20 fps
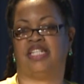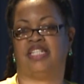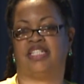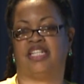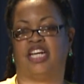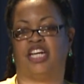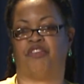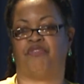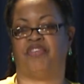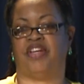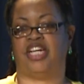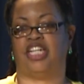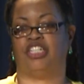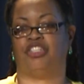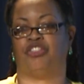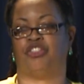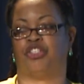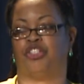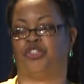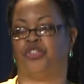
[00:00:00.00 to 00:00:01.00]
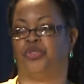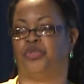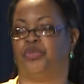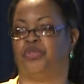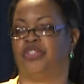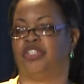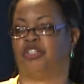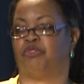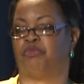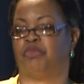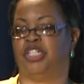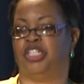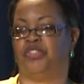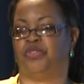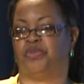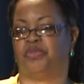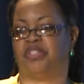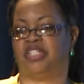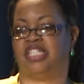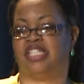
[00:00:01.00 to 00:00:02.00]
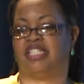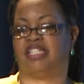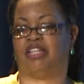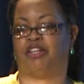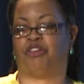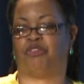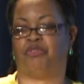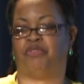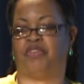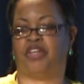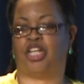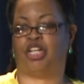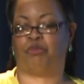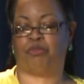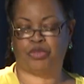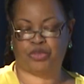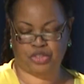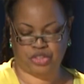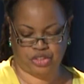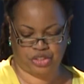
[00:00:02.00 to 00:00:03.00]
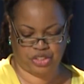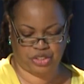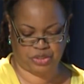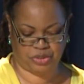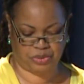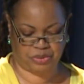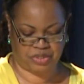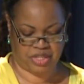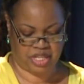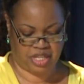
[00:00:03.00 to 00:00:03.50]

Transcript: and take advantage of the tools and resources that are available to you.